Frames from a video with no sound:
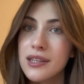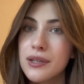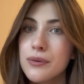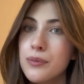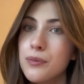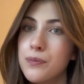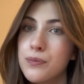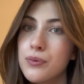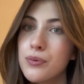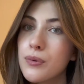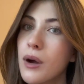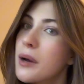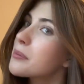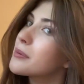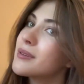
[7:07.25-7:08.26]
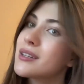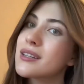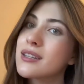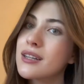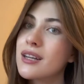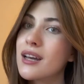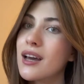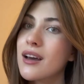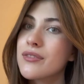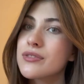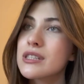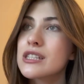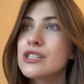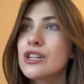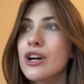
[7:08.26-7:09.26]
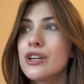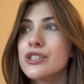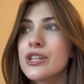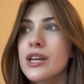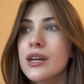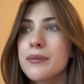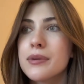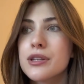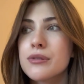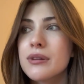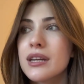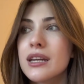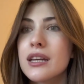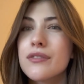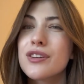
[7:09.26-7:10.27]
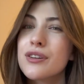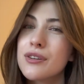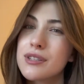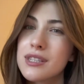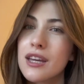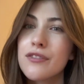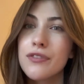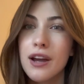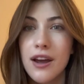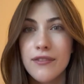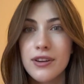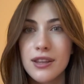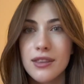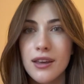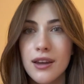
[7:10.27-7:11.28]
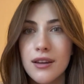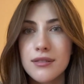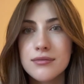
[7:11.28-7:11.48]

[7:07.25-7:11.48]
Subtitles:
you probably are gonna have to charge it in between if you're using it for everything.